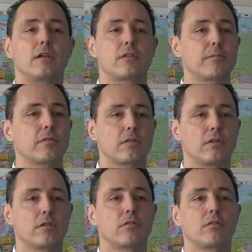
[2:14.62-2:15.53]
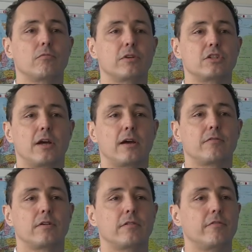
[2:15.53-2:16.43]
substances which
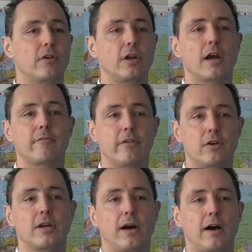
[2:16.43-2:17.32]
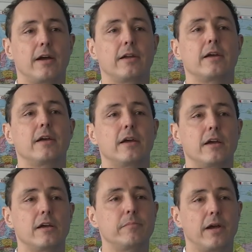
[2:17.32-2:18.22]
have a very, very high
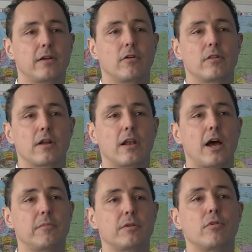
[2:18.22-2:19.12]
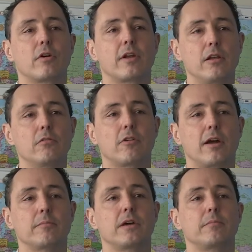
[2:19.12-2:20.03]
impact on the climate per
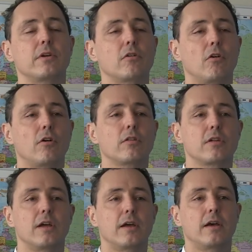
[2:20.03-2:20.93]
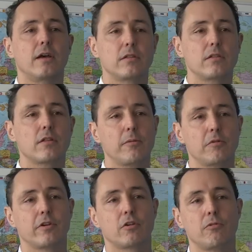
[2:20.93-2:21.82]
kilogram. And because this type
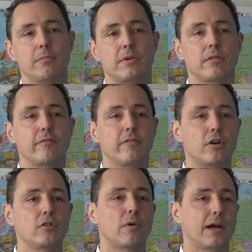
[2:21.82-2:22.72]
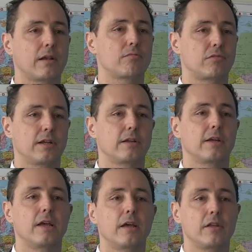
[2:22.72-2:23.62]
of equipment is very widespread,
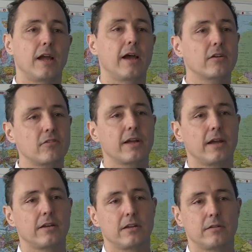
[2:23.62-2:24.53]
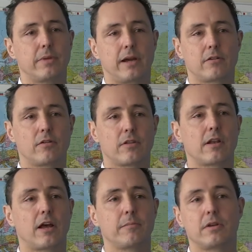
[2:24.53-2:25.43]
the aggregated impact on the
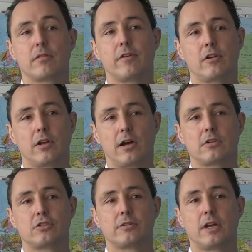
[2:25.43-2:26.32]
climate is very large.